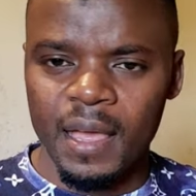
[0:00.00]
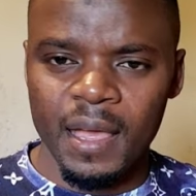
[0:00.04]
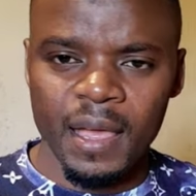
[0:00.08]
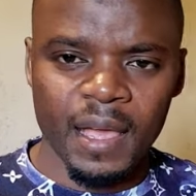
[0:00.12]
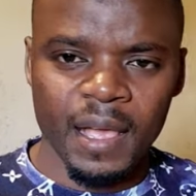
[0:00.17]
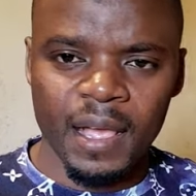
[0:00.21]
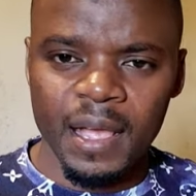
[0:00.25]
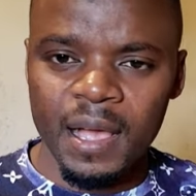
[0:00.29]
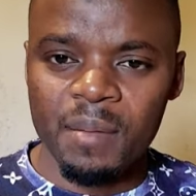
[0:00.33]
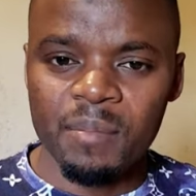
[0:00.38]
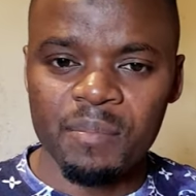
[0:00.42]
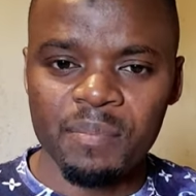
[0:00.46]

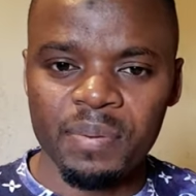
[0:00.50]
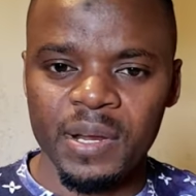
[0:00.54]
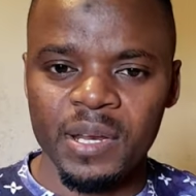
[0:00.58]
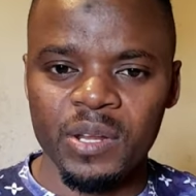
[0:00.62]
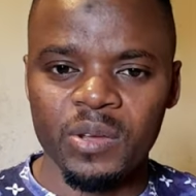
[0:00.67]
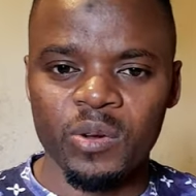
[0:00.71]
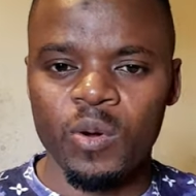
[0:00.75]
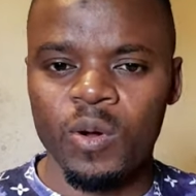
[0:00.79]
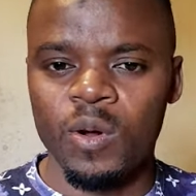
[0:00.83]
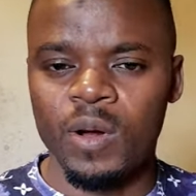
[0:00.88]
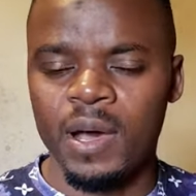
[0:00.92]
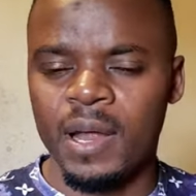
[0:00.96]
a company
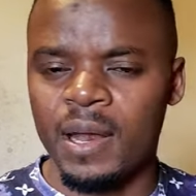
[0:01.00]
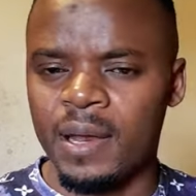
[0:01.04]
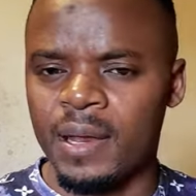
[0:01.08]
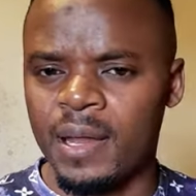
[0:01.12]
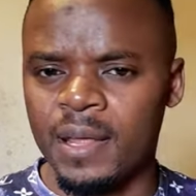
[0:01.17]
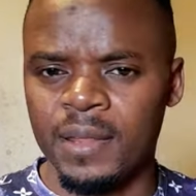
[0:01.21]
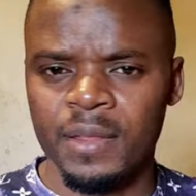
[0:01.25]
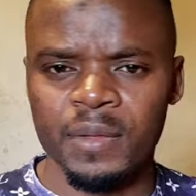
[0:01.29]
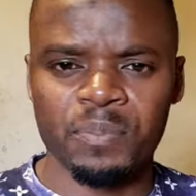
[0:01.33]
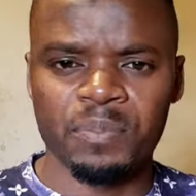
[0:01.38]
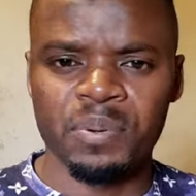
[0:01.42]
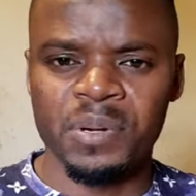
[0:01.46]
or
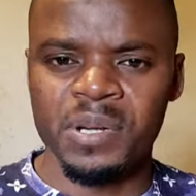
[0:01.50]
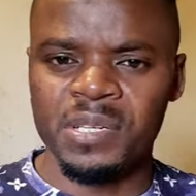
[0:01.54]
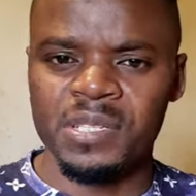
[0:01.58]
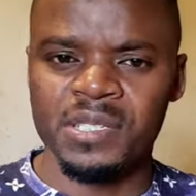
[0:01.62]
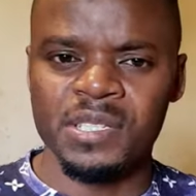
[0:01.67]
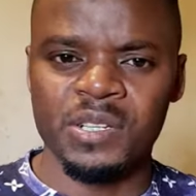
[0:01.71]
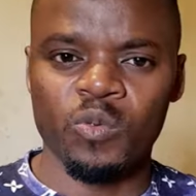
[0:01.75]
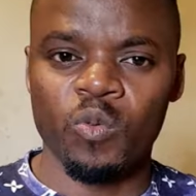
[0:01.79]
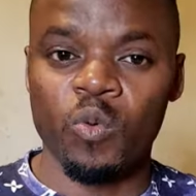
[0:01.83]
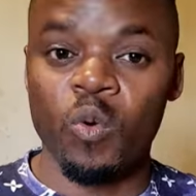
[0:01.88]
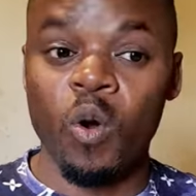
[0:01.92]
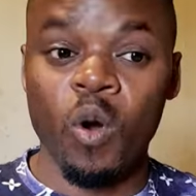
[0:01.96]
another
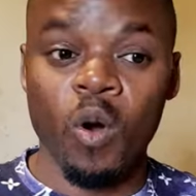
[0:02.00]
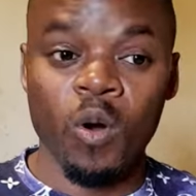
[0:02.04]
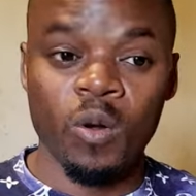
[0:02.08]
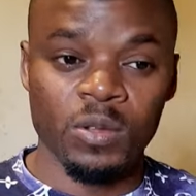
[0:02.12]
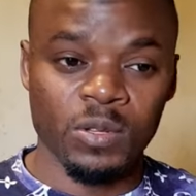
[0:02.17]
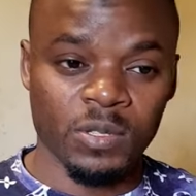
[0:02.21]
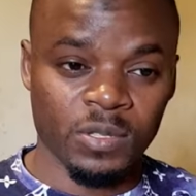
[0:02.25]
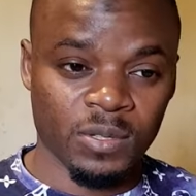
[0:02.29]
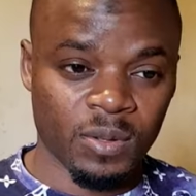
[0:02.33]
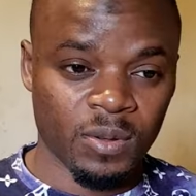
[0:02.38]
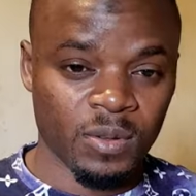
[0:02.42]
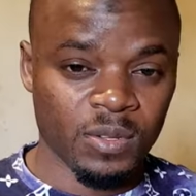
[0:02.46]
person who
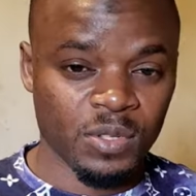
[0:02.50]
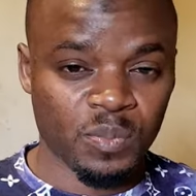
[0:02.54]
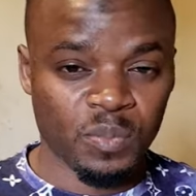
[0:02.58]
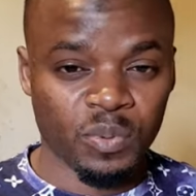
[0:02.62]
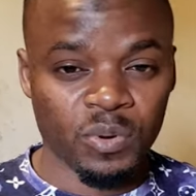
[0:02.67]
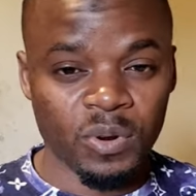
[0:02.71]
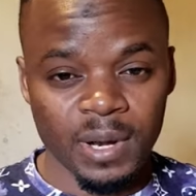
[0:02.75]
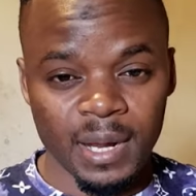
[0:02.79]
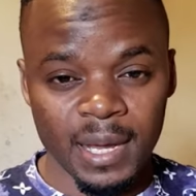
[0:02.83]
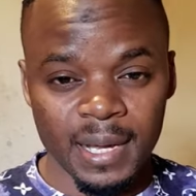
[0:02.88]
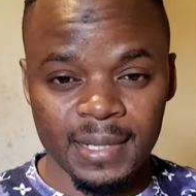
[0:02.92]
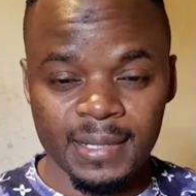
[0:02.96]
owns those
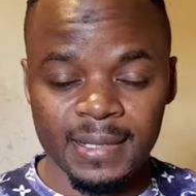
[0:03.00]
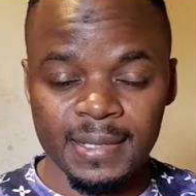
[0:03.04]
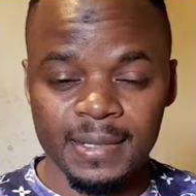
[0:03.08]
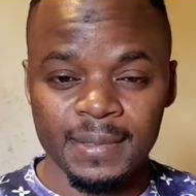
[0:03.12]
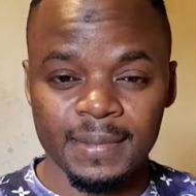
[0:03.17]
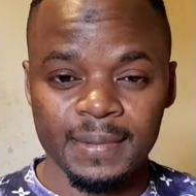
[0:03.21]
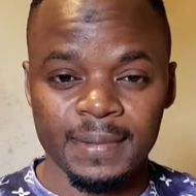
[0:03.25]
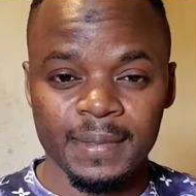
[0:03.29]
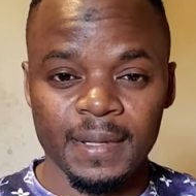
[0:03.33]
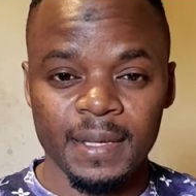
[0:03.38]
products.